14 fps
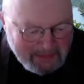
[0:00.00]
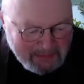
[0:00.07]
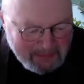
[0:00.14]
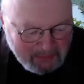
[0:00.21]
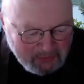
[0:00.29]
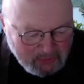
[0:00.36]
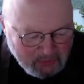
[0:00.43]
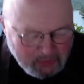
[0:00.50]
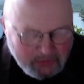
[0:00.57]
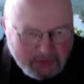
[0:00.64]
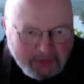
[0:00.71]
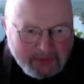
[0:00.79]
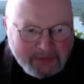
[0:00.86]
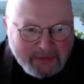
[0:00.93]
I wasn't so
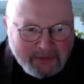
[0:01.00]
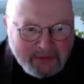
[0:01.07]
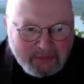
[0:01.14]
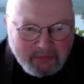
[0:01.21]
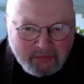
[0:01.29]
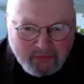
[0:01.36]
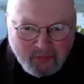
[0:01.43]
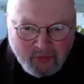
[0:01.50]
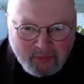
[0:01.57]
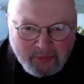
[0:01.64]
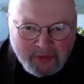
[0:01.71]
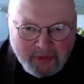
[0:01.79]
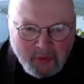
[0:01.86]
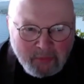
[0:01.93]
skilled at this before,
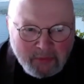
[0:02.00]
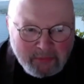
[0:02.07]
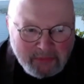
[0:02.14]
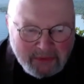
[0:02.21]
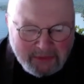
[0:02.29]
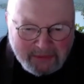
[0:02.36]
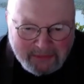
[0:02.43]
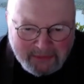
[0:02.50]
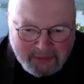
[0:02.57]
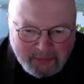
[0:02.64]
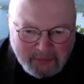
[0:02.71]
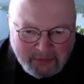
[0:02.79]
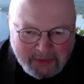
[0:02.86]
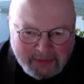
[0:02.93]
but I hope I'm getting a little
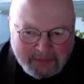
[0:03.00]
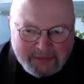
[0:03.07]
better.